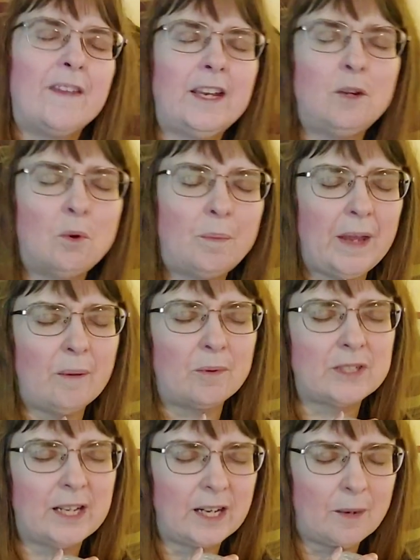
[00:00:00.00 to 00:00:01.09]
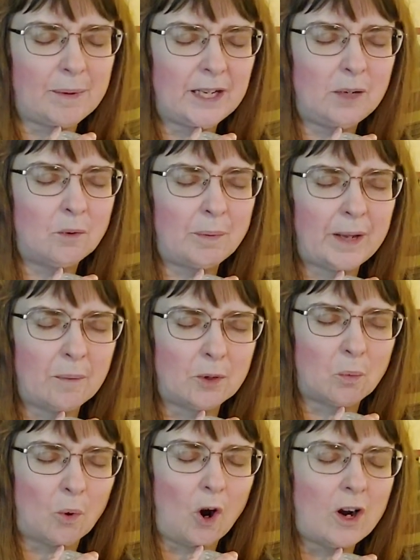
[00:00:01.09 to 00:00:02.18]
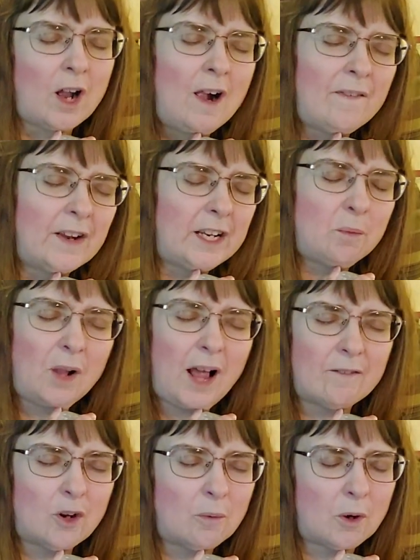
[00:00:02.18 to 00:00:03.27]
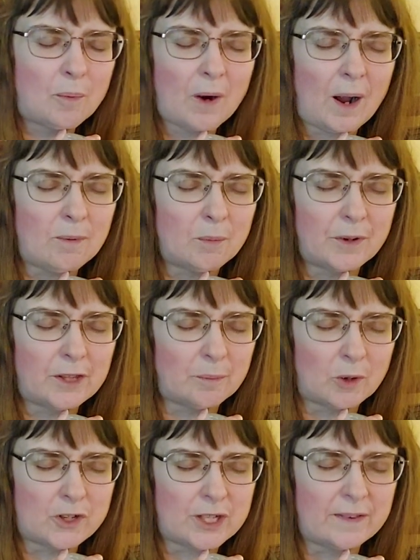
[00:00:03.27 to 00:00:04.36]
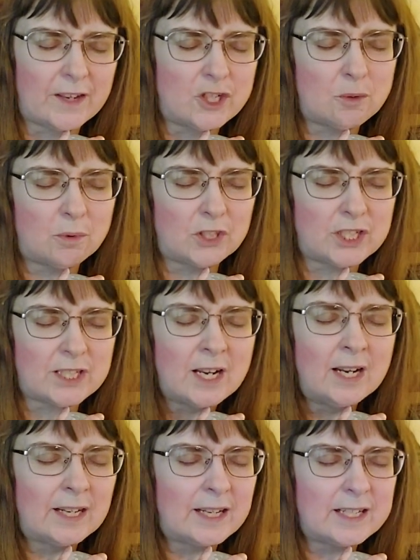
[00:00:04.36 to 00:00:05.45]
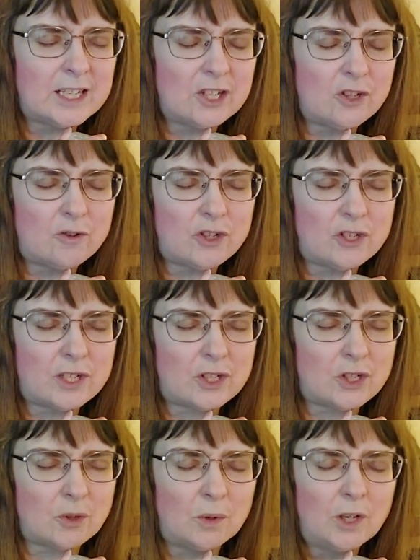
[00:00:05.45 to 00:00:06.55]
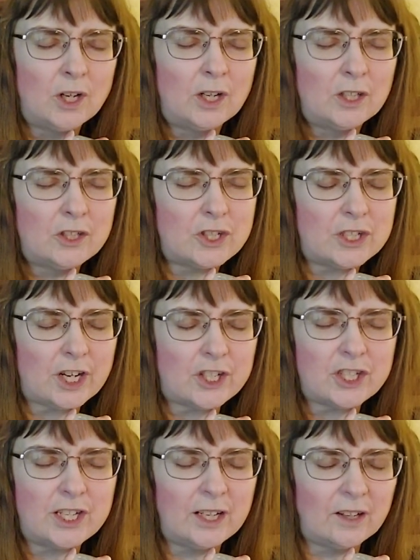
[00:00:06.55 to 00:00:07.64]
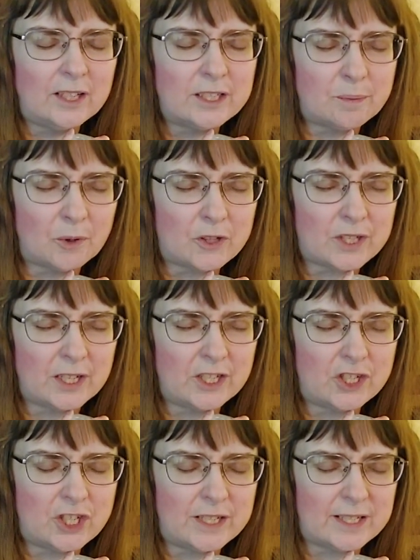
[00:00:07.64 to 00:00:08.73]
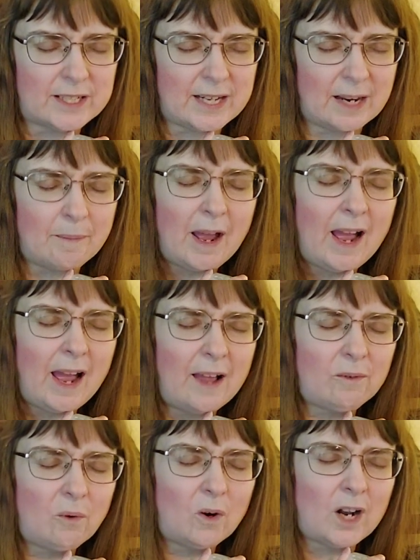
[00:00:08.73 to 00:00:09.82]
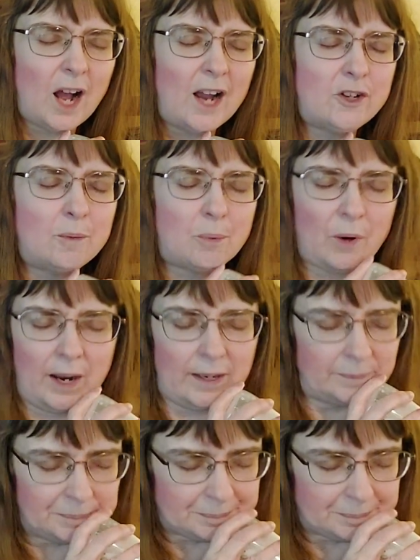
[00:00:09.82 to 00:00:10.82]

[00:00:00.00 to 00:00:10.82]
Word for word: that he will be able to get up and he will be able to walk, that he will have no more problem with the MRSA, that you will just continue to, to, to touch and heal his MRSA in Jesus' name. And Lord, I do pray